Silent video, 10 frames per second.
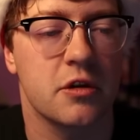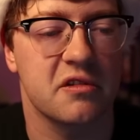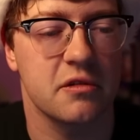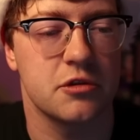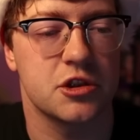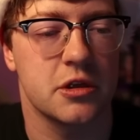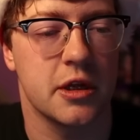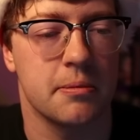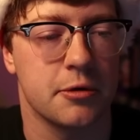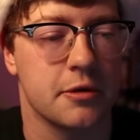Good
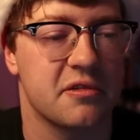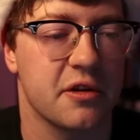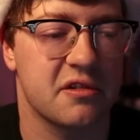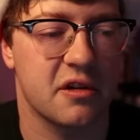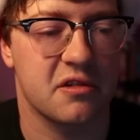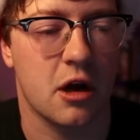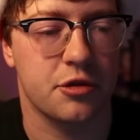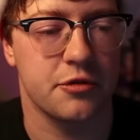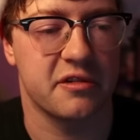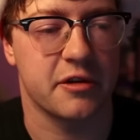solution input. So let's let's
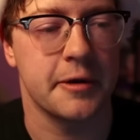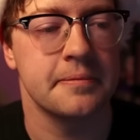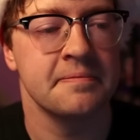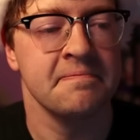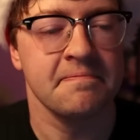talk through this, right?